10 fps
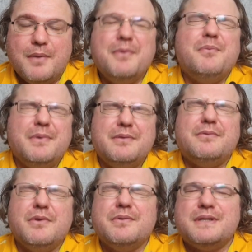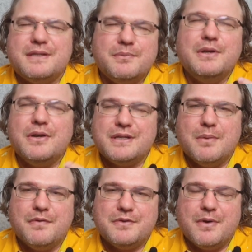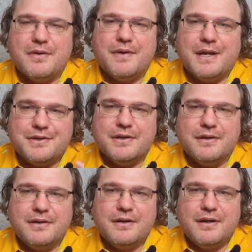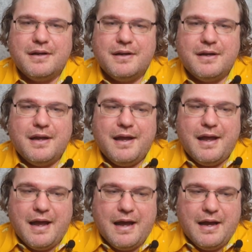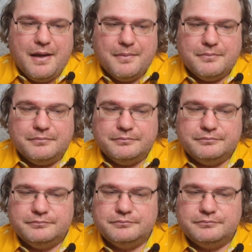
I mean, we know some of his motivation. You